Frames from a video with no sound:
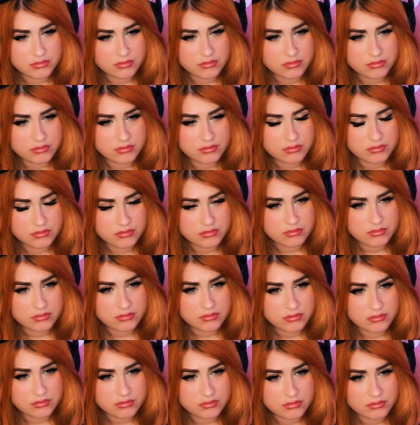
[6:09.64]

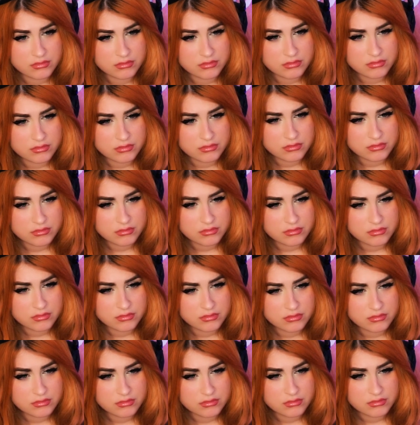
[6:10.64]

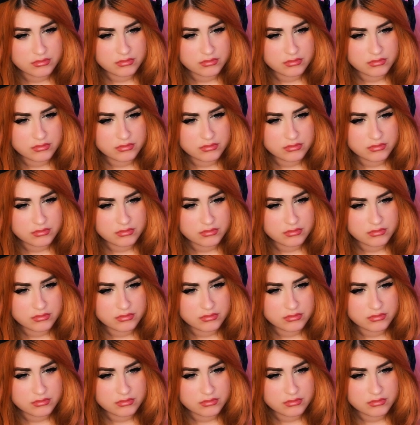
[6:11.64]
(no one is talking)